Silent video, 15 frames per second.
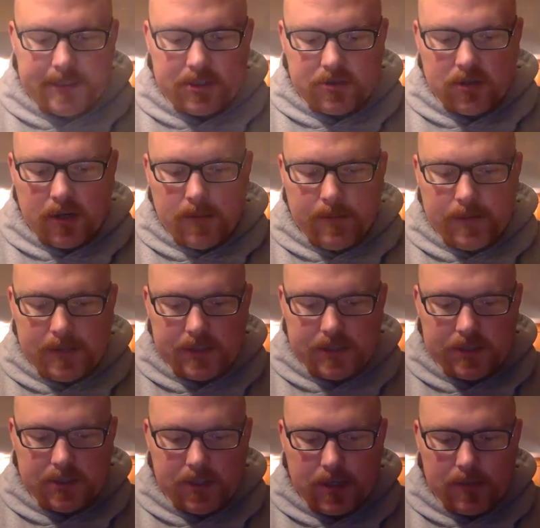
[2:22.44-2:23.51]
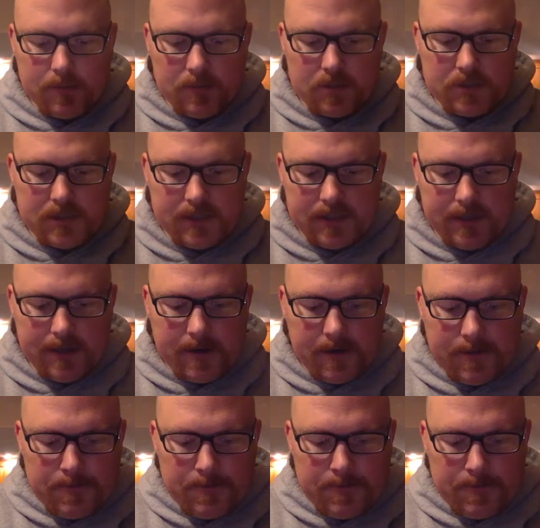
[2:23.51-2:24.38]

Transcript: strawberry Starburst in there.